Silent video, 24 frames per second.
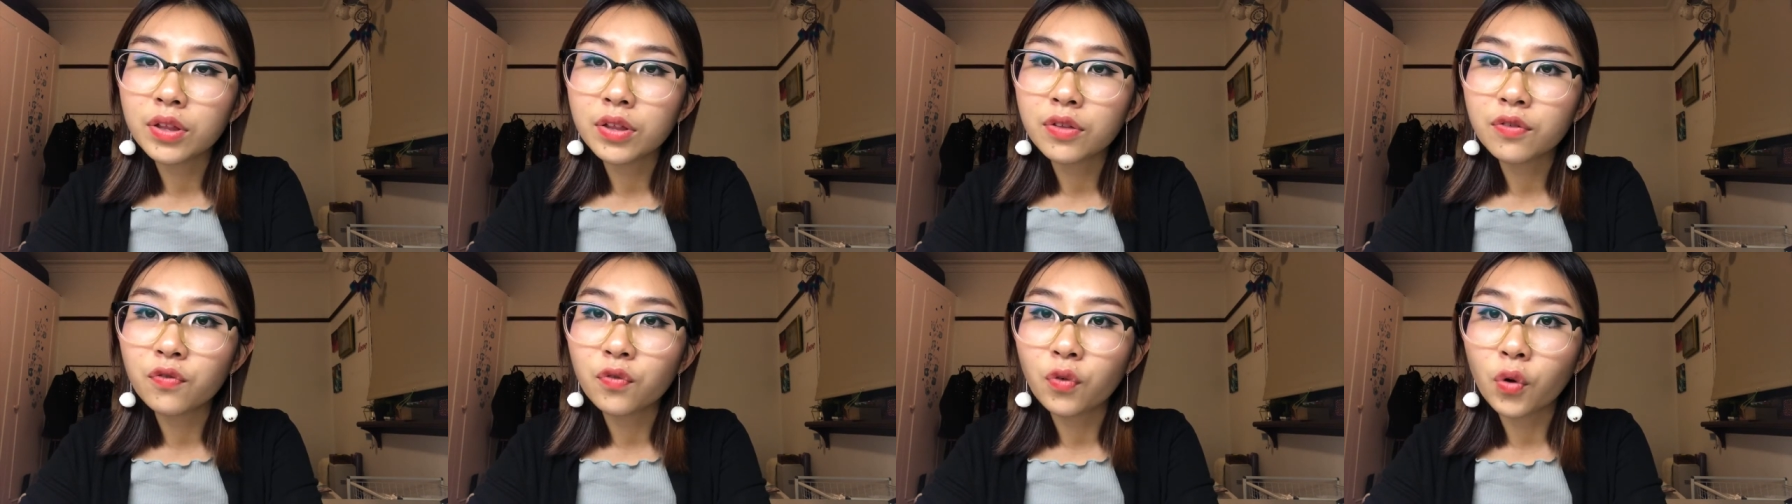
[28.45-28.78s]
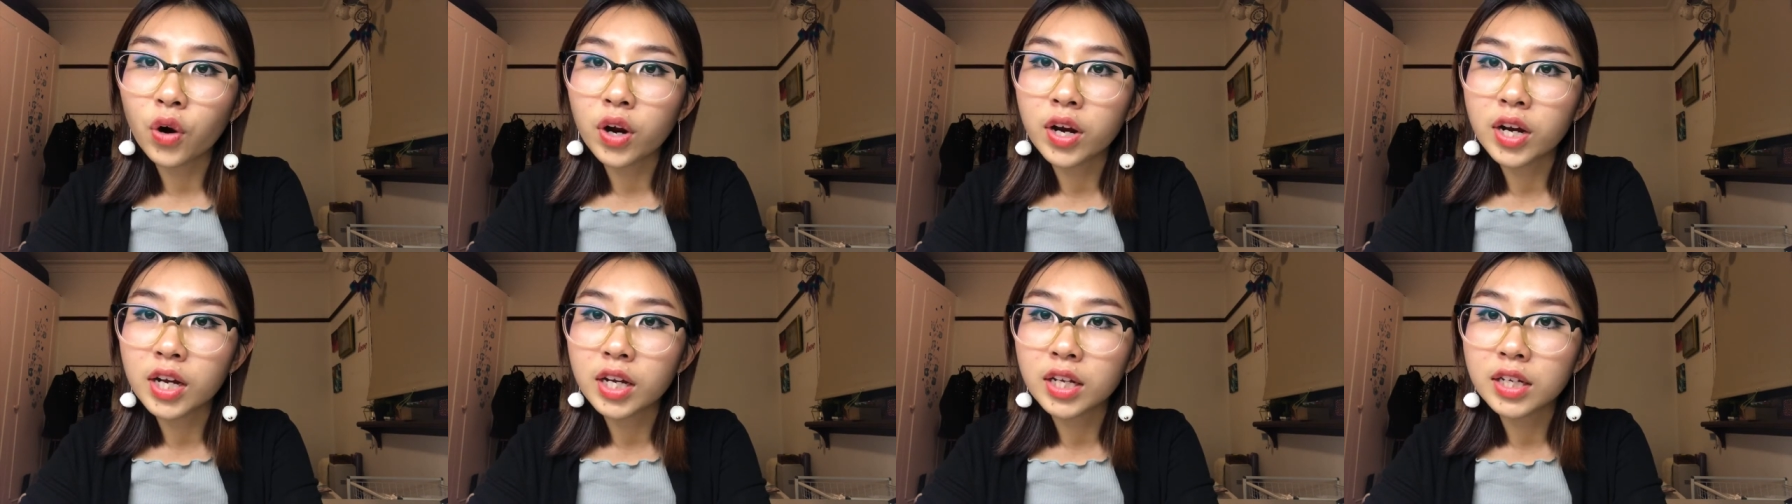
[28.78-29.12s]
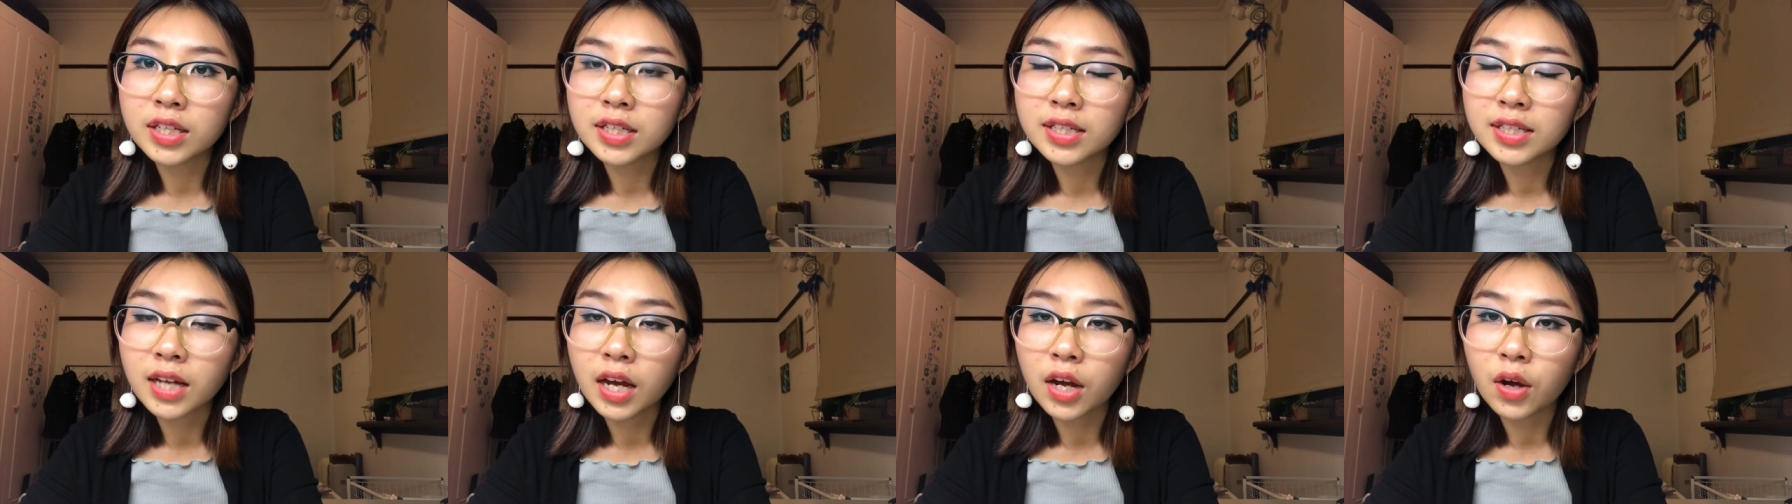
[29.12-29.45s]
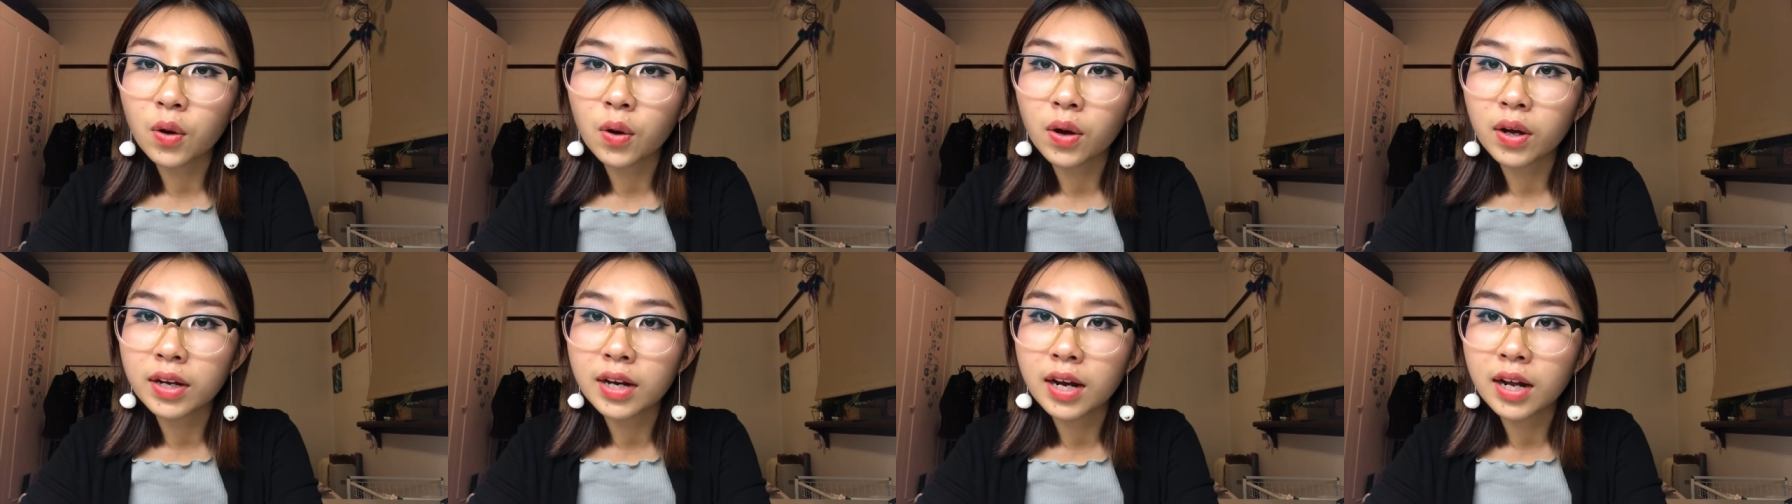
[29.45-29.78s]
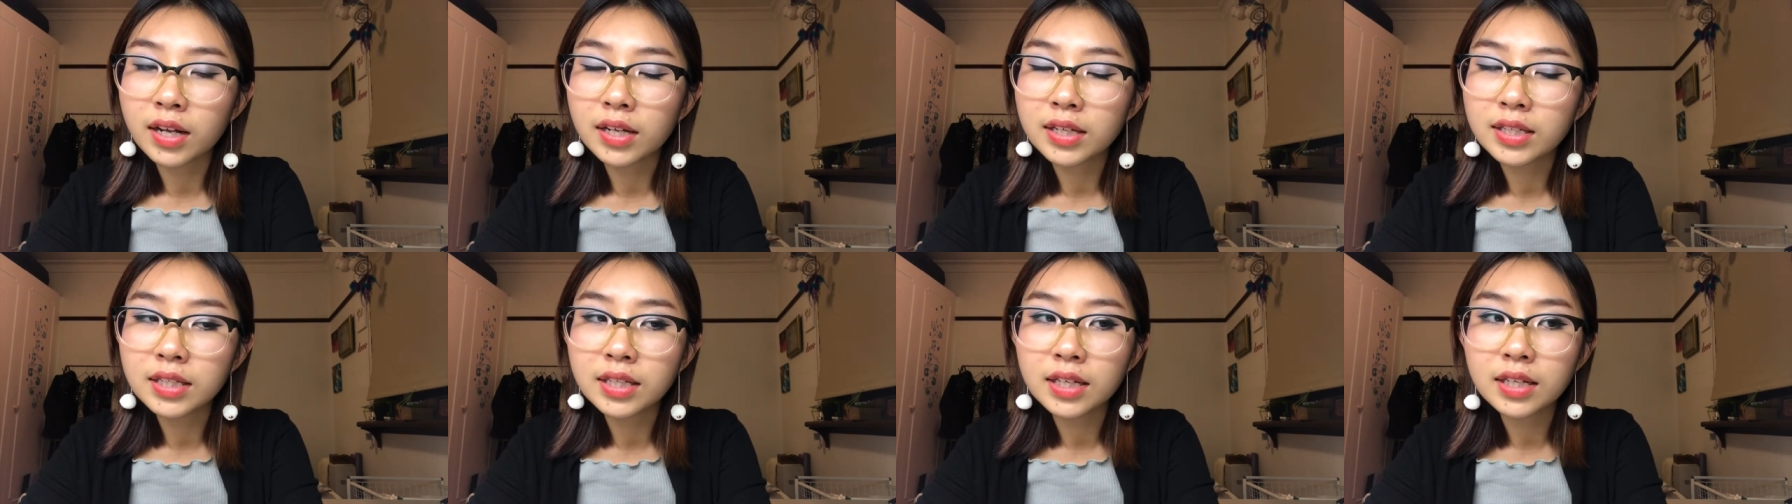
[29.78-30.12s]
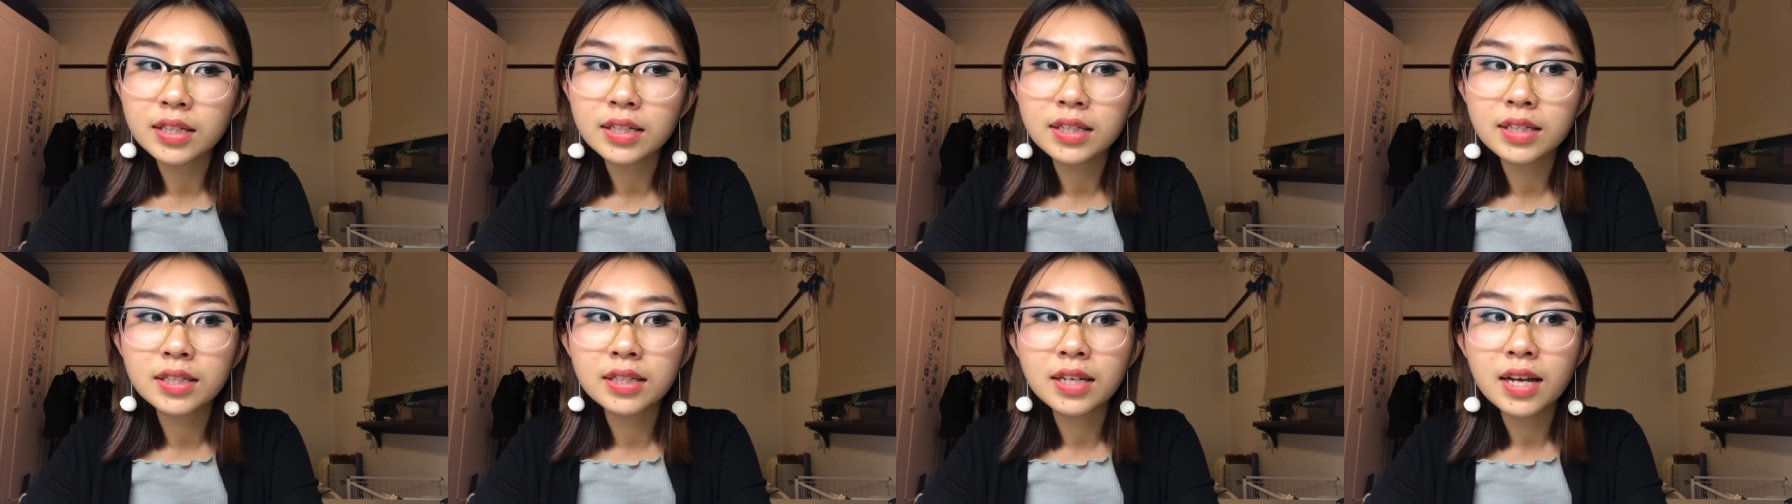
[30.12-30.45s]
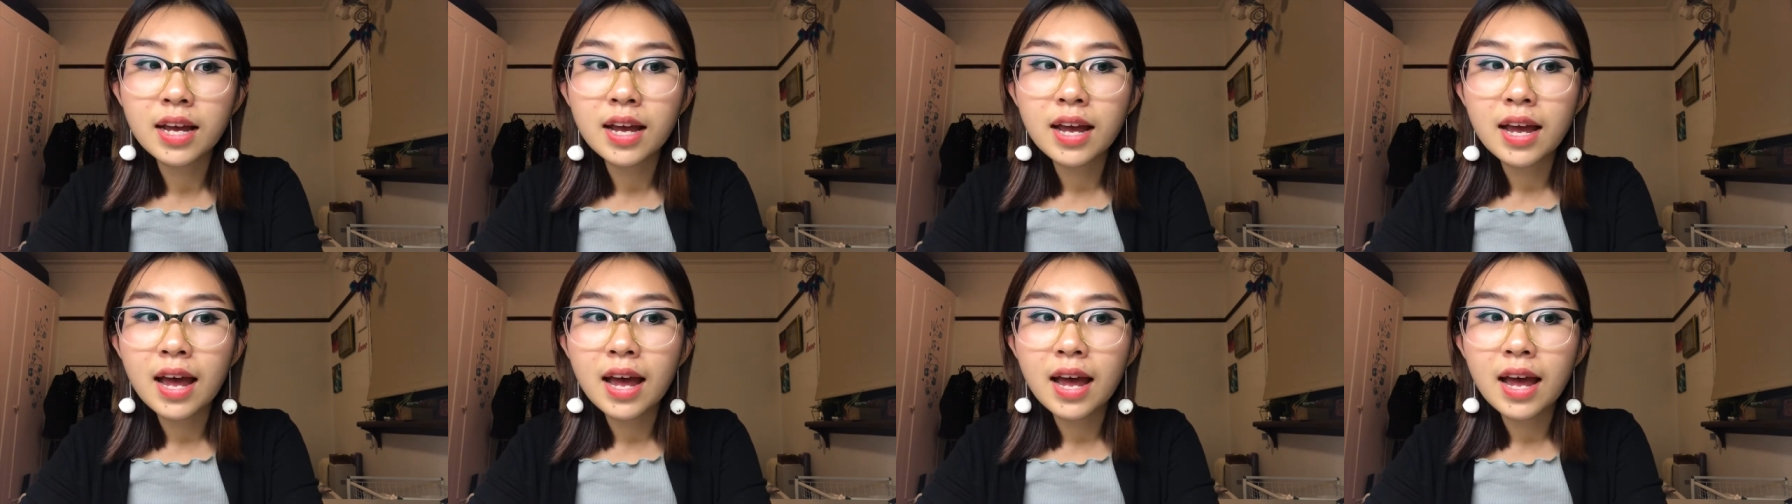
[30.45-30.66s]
Freudian psychoanalysis